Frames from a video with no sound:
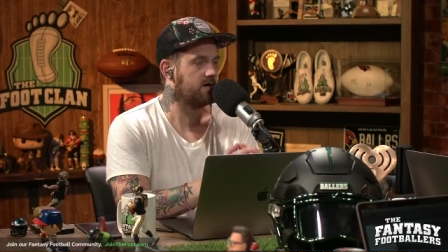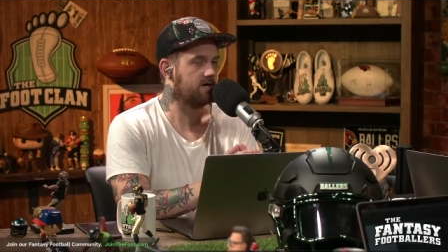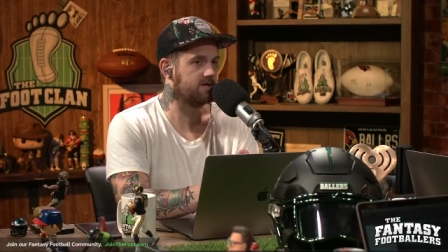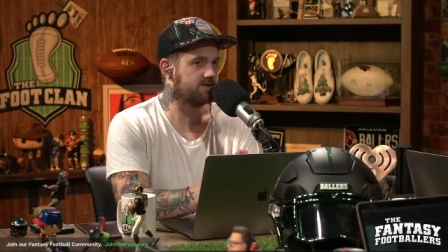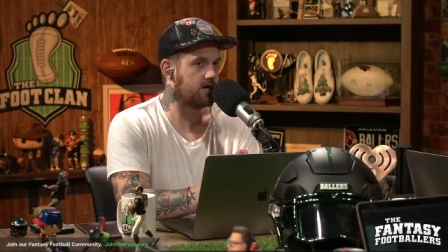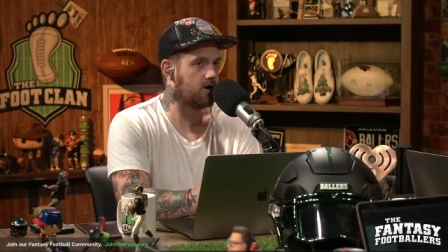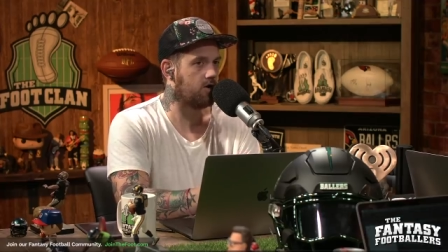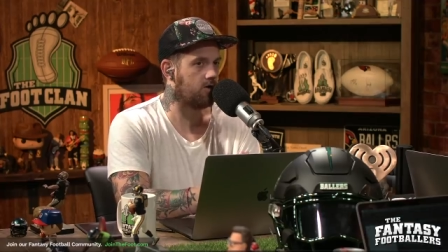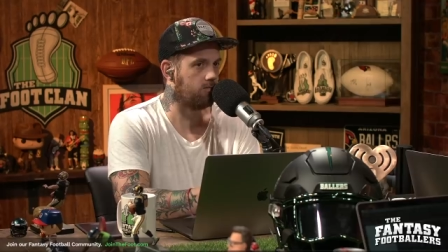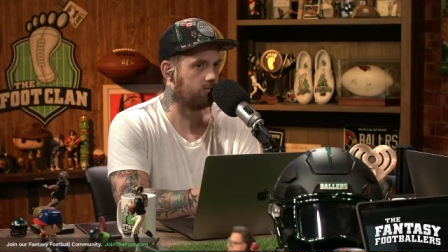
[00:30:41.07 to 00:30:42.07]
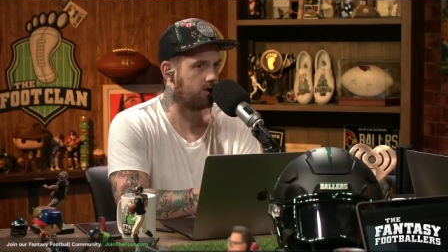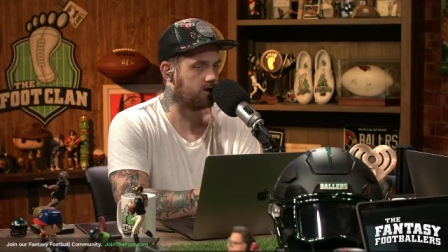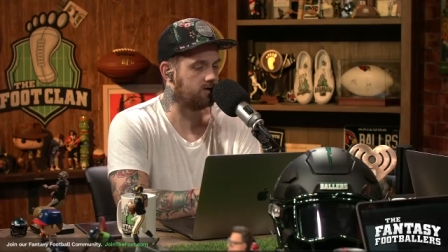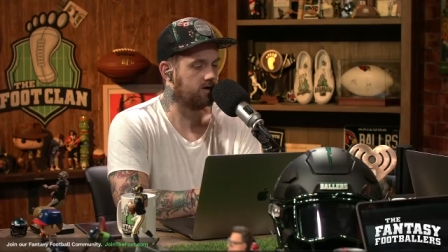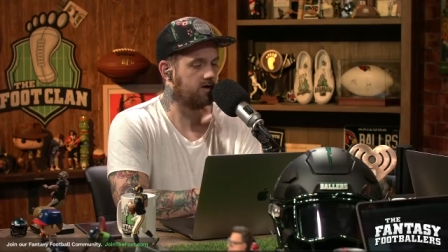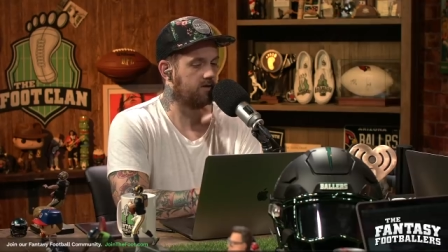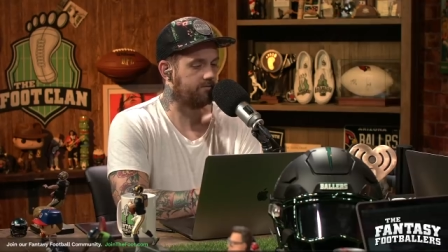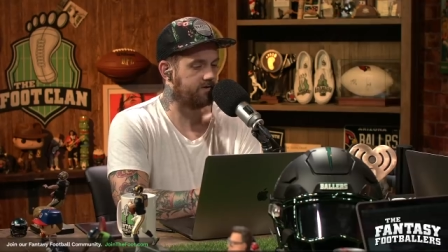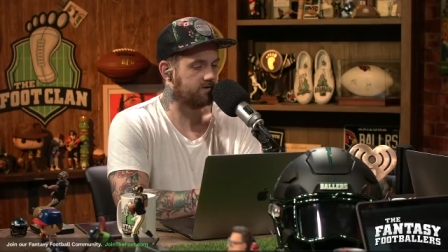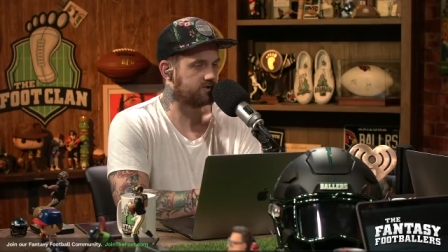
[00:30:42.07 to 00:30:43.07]
he is a home run
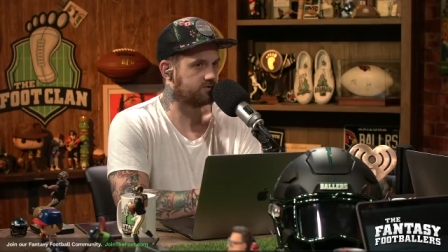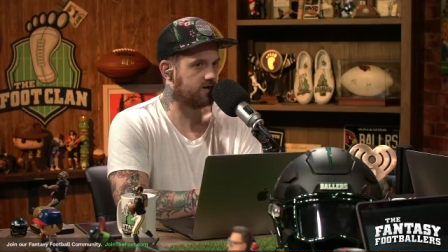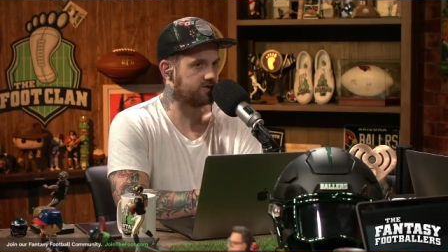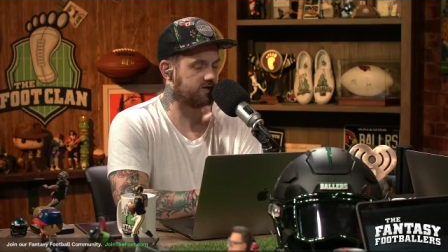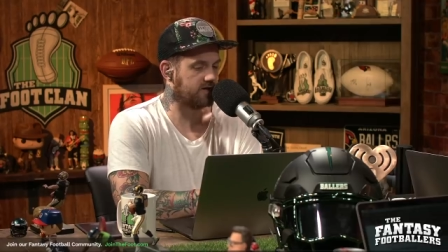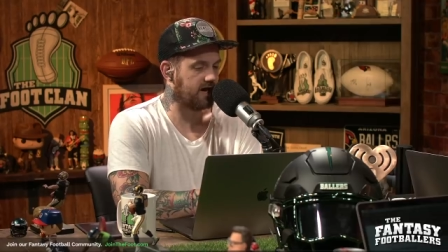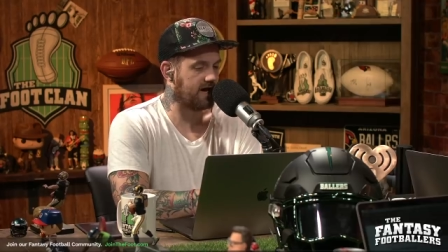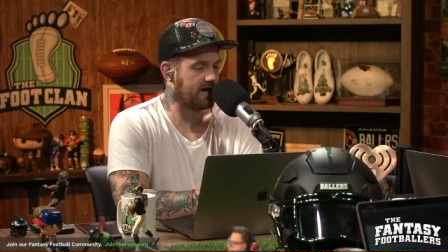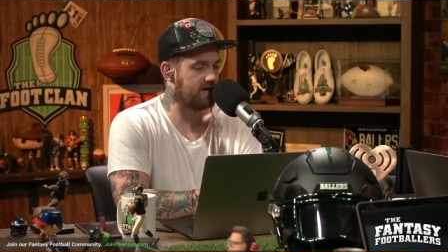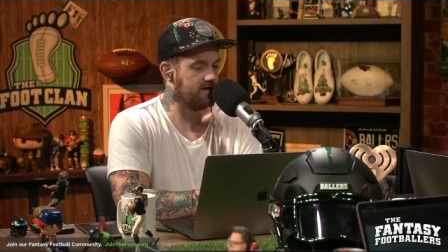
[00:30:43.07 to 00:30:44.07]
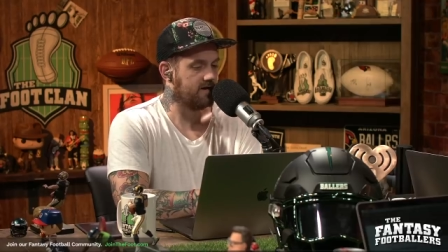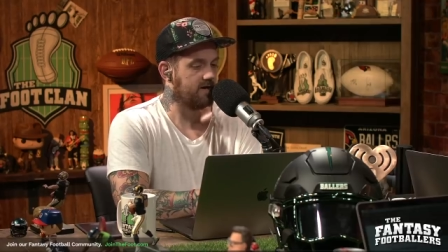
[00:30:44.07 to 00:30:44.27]
field stretching guy?